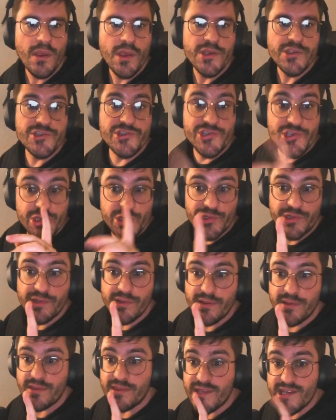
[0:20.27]

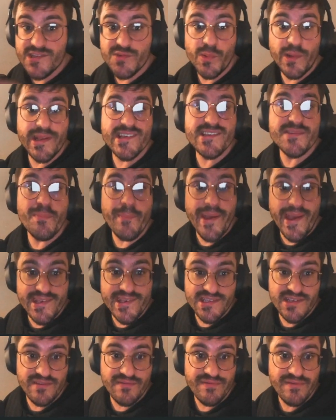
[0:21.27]
Dude, this one is
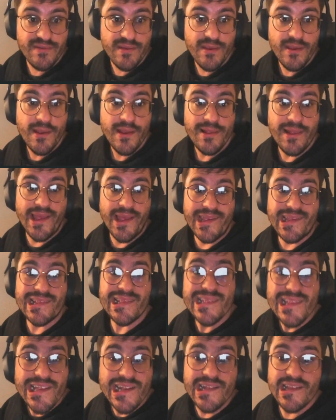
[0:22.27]
massive, like
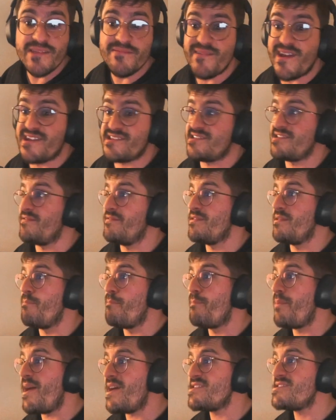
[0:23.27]
literally massive. The
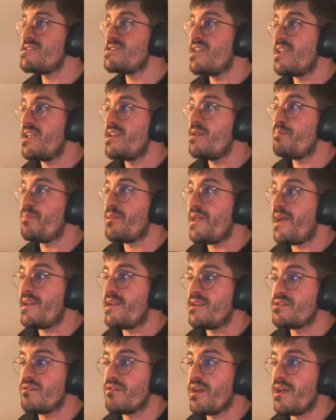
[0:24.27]
best thing in the
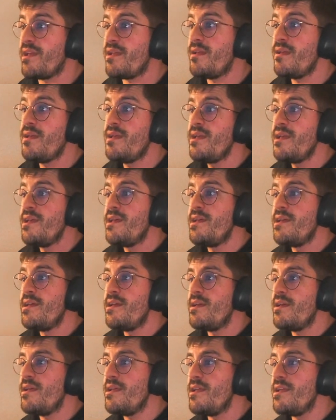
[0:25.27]
planet, okay,
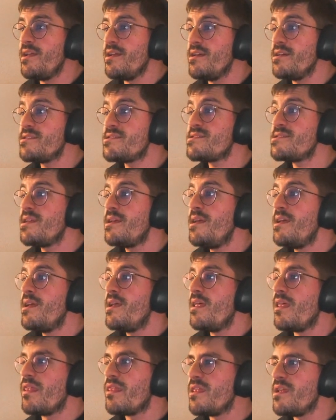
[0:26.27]
is
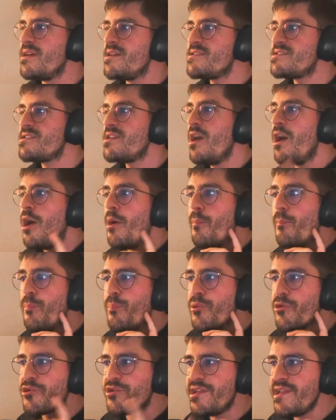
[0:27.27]
this
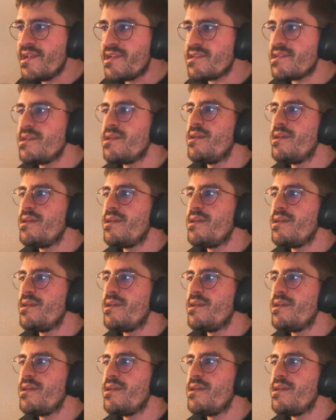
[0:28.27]
predict